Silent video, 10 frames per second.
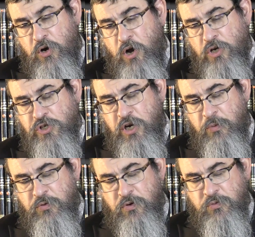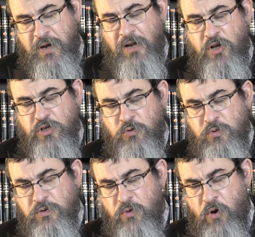kosher and which ones were not kosher, which
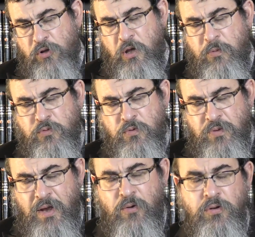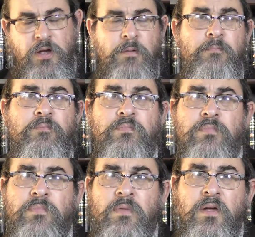ones were holy and which ones were not holy.
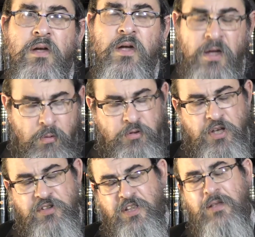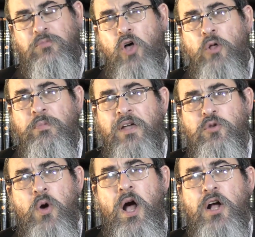And when the Chassidim told him there's
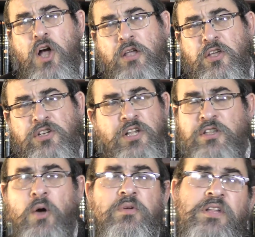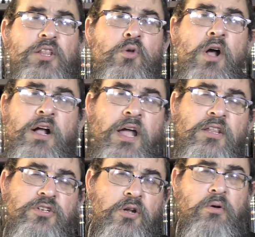Ruach HaKodesh, he said, no, it's not Ruach
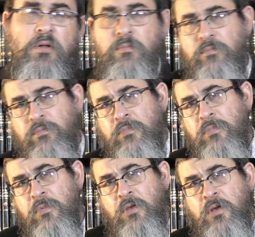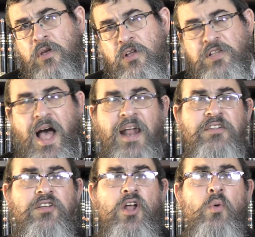HaKodesh at all. So how does
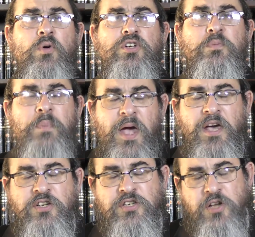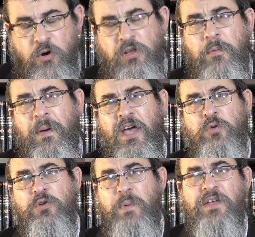he know which page is a holy page,
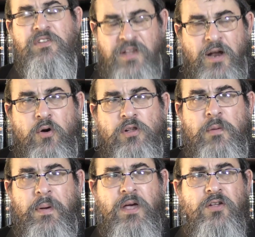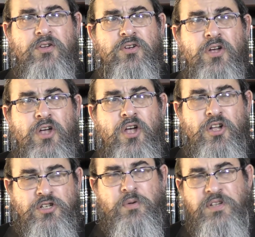which page is not a holy page?
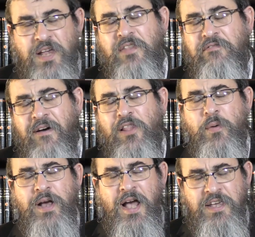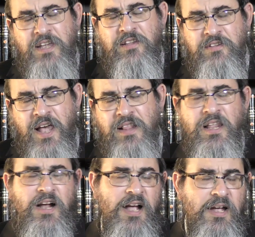So he said the following, a Yid is
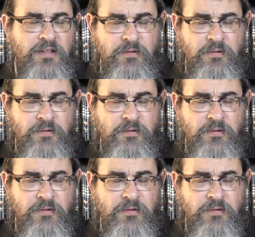Getlachkeit.